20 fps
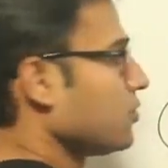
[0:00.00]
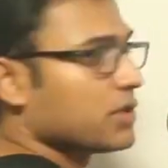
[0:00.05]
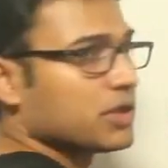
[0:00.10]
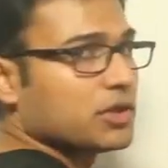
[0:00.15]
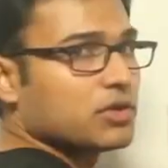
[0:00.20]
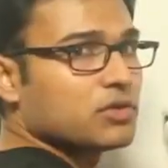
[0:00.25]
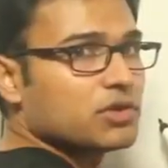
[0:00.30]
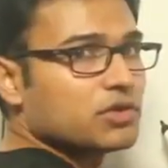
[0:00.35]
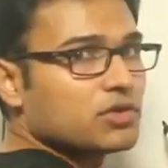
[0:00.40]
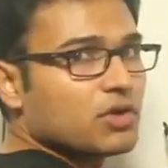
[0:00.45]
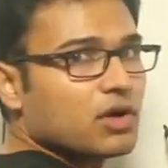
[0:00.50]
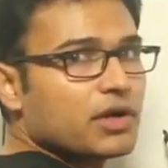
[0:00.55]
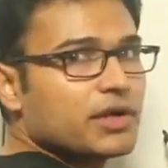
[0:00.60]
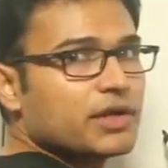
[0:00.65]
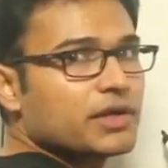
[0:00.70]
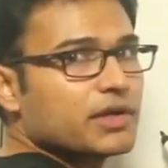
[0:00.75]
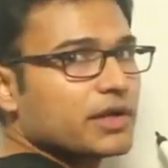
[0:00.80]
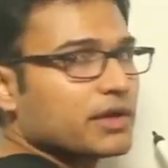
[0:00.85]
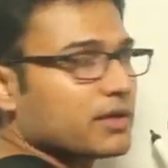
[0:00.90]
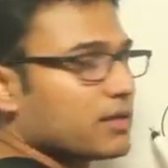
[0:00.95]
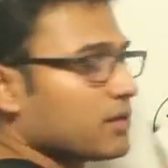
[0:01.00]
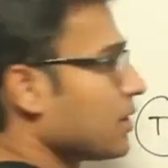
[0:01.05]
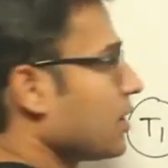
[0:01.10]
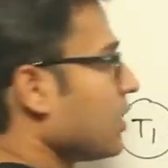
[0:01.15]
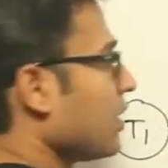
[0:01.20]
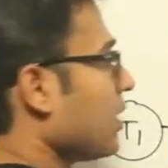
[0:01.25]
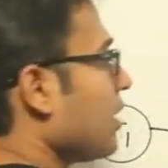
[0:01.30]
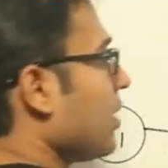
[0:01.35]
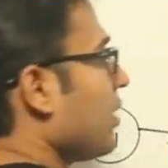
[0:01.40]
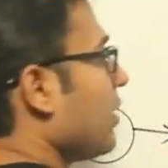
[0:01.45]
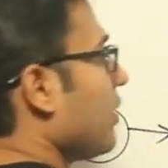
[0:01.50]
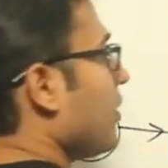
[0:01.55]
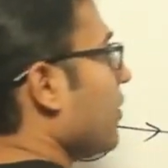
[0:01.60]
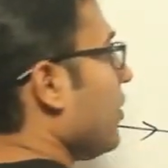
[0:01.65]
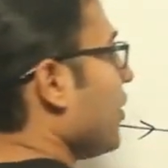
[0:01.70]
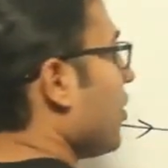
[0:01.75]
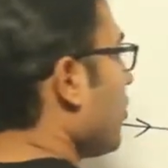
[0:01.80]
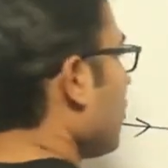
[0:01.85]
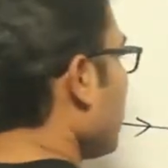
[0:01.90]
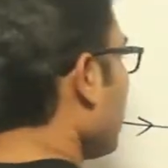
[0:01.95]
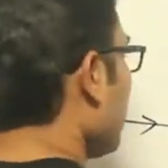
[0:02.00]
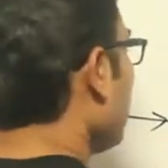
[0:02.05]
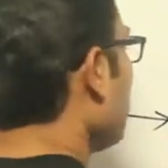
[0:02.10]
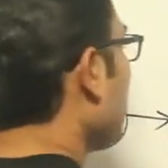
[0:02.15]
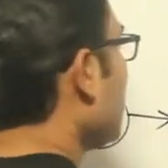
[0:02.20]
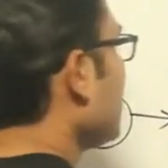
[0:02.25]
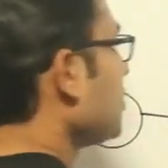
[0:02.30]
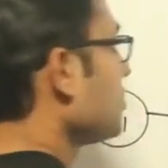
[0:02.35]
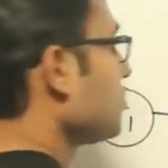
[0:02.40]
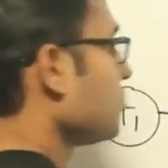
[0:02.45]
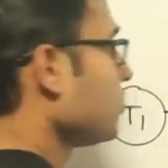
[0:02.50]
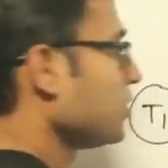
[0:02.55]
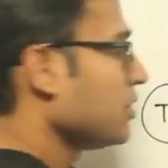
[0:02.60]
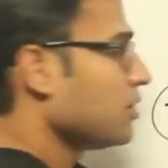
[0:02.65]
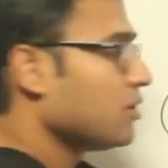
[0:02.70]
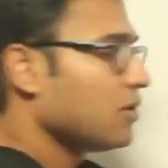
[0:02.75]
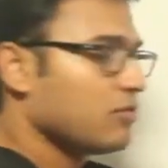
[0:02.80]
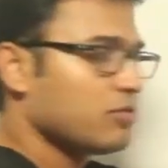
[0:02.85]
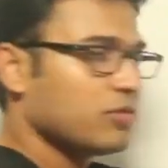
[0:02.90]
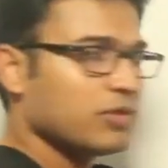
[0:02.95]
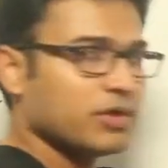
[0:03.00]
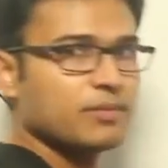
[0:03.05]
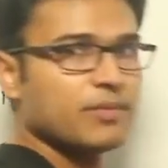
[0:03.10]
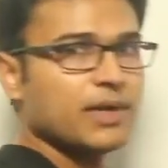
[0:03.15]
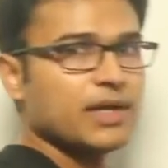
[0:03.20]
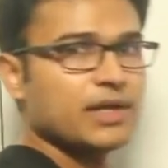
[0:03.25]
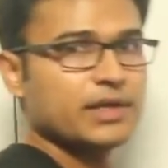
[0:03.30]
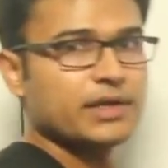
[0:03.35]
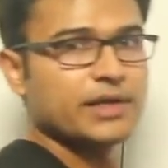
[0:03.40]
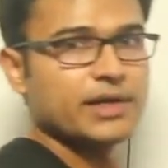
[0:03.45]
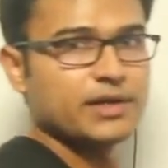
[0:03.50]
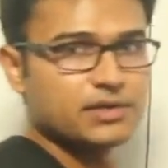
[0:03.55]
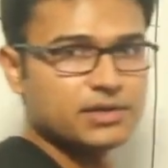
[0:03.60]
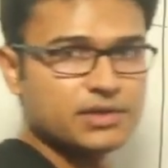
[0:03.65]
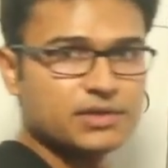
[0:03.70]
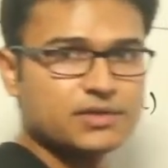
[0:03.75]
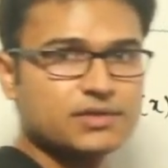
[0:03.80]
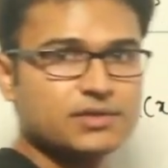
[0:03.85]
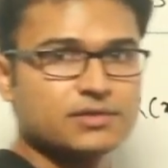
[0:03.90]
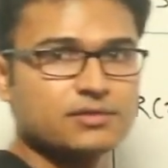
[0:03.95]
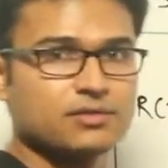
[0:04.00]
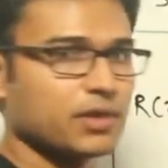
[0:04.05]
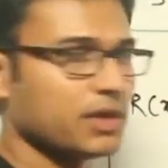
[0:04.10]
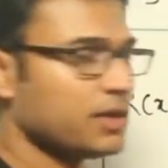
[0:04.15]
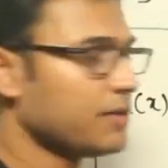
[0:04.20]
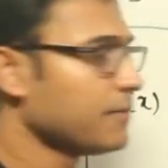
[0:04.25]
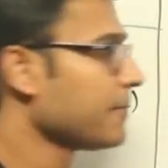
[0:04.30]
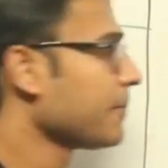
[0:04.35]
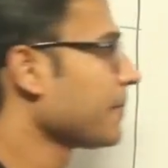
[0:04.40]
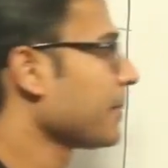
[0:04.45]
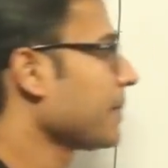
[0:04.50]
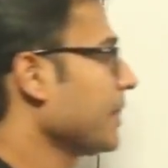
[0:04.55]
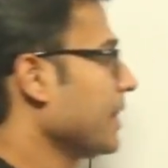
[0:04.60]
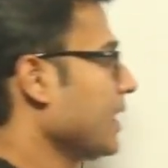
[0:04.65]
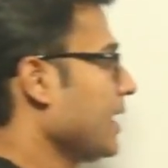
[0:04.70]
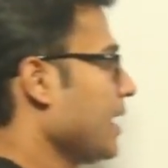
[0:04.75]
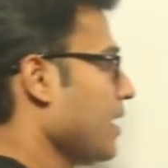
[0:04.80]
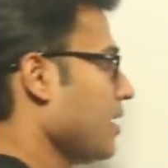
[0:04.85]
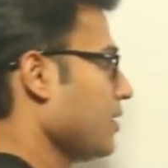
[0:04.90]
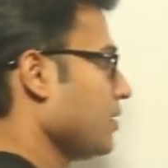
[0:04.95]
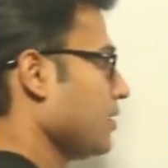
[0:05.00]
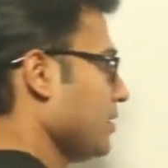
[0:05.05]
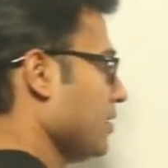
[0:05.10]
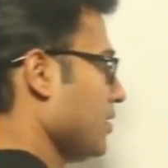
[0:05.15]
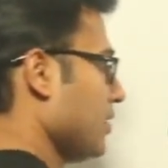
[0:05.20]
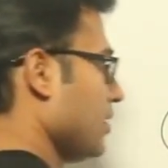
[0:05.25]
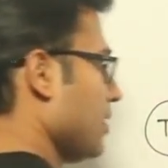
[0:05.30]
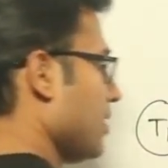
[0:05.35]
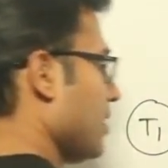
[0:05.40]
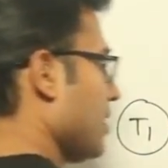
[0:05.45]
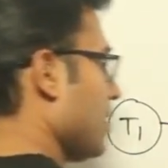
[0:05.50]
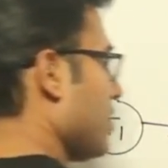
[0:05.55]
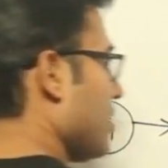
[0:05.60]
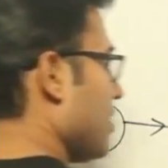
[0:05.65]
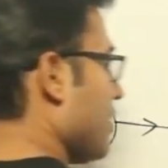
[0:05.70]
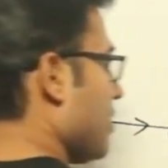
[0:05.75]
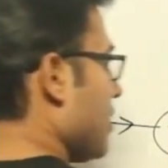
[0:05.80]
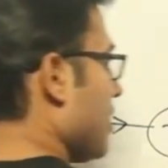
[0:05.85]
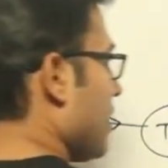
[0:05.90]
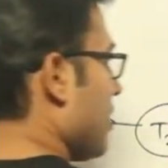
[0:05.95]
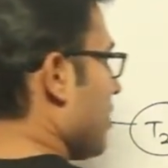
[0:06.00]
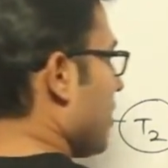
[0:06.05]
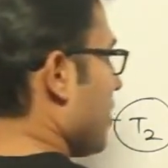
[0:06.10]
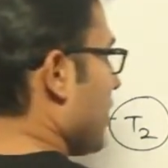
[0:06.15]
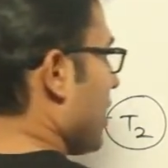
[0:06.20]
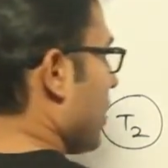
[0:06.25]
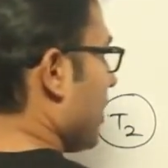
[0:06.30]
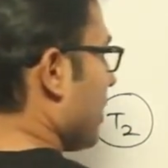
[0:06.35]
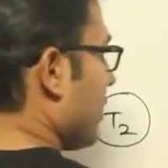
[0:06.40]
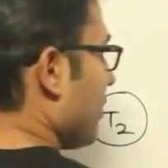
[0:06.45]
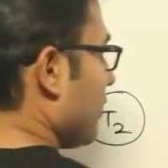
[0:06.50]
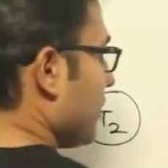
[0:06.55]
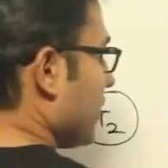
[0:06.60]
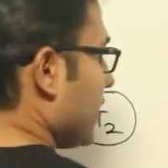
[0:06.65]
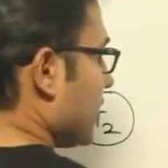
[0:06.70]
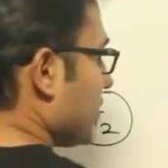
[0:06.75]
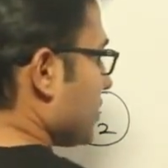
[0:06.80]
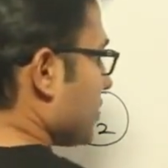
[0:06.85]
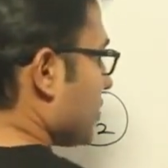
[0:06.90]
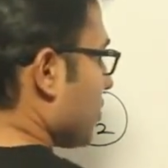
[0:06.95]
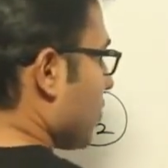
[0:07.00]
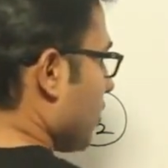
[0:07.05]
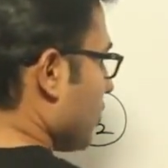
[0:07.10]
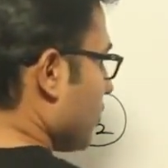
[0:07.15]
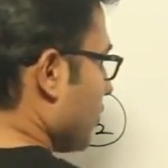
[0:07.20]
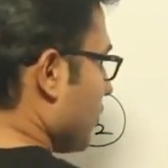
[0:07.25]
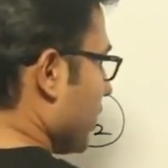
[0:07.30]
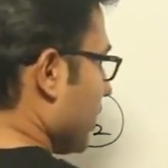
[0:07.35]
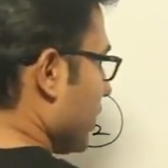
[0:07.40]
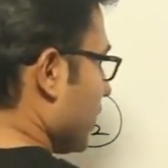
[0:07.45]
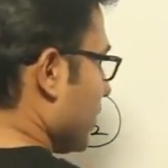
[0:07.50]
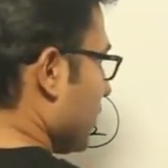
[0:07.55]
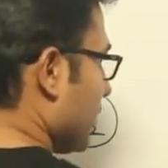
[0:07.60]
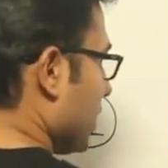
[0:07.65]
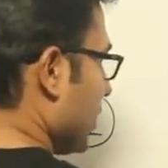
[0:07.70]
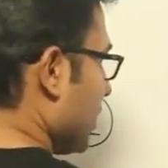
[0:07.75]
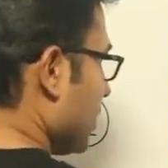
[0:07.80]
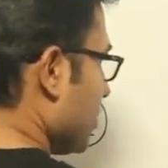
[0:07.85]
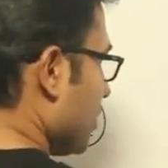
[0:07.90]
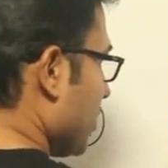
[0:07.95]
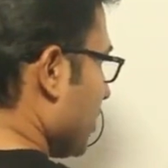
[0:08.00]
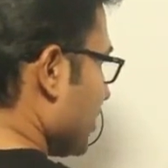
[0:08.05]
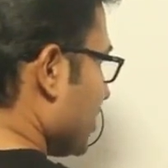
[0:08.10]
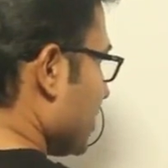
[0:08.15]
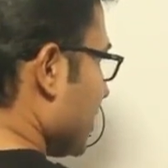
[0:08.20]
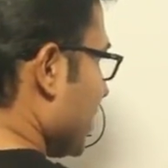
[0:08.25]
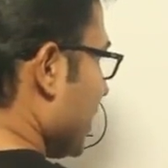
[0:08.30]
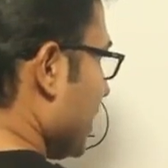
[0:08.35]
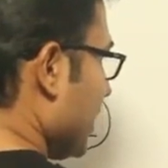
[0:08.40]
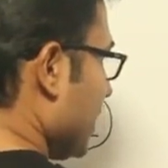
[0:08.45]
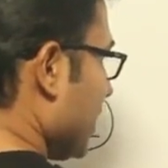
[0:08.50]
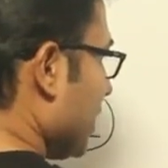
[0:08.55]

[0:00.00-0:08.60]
to T2 is already there. Now there is no need of putting multi edges, okay? And then again, yes, conflict, it is also saying